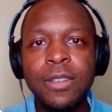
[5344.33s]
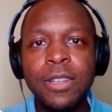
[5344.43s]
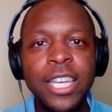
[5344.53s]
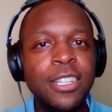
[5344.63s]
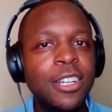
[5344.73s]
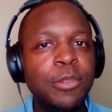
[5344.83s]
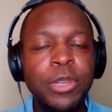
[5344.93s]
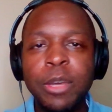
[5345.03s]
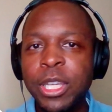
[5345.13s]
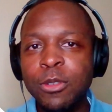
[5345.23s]
And um,
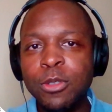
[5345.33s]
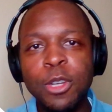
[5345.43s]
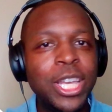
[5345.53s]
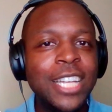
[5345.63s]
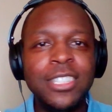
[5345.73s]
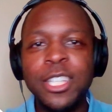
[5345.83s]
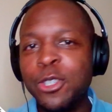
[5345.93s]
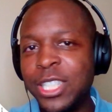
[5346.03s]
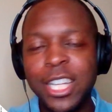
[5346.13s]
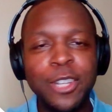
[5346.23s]
I mean, we had dinner
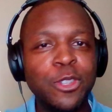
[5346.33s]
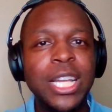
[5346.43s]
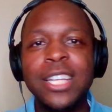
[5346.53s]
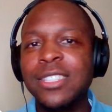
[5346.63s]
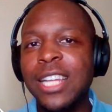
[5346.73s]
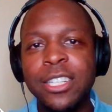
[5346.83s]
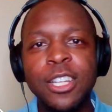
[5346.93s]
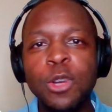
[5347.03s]
together last night.